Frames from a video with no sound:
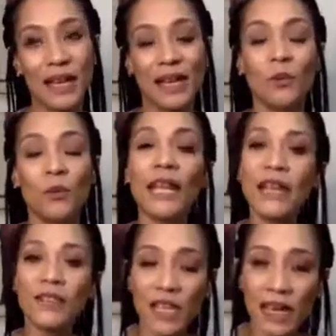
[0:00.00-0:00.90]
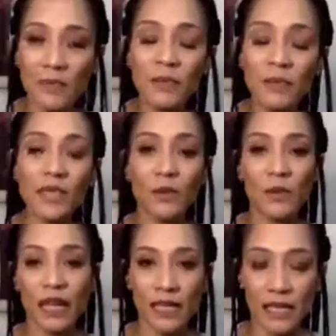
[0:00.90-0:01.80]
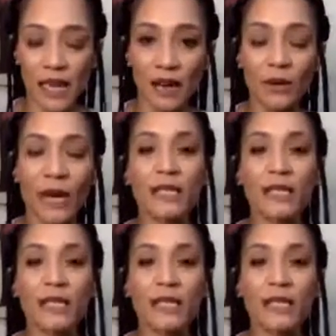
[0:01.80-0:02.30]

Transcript: Well, I think I'm busy with that now, right?